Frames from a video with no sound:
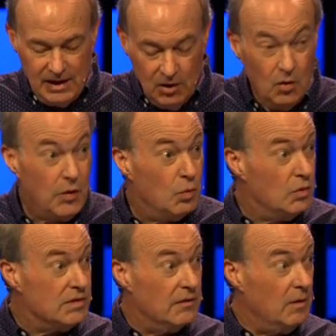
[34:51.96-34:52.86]
heal the
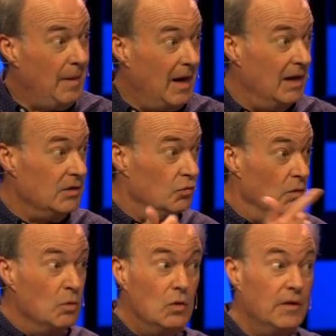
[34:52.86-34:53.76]
wounds of the past,
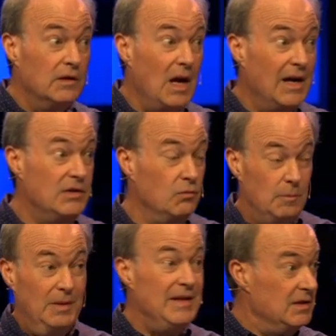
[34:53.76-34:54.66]
remove the lies,
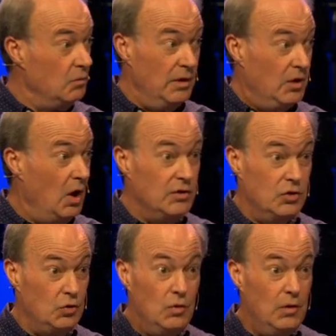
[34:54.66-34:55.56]
and replace it with
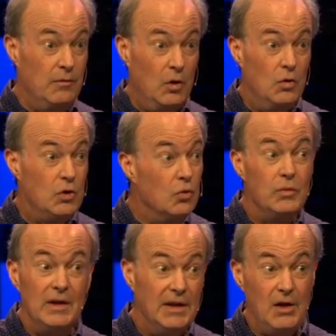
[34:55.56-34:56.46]
God's truth of who you
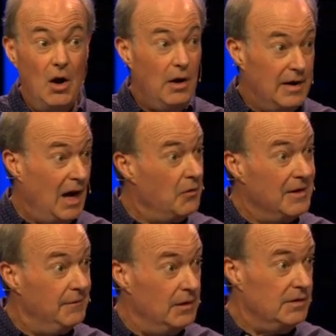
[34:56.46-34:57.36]
really are and how
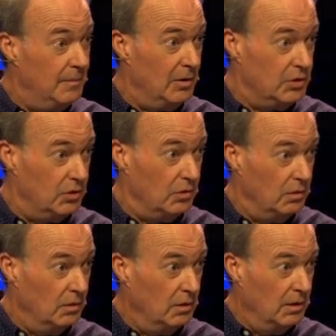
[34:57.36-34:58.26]
he feels about you.
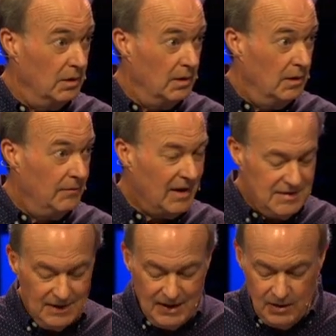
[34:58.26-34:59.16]

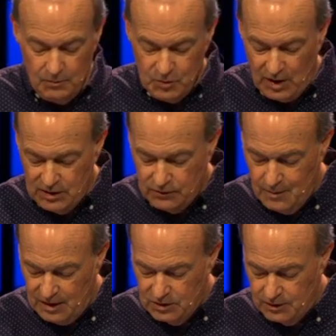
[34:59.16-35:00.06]
That's the key to
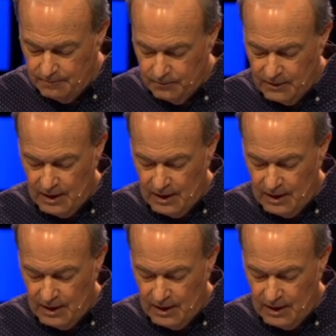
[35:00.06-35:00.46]
transformation.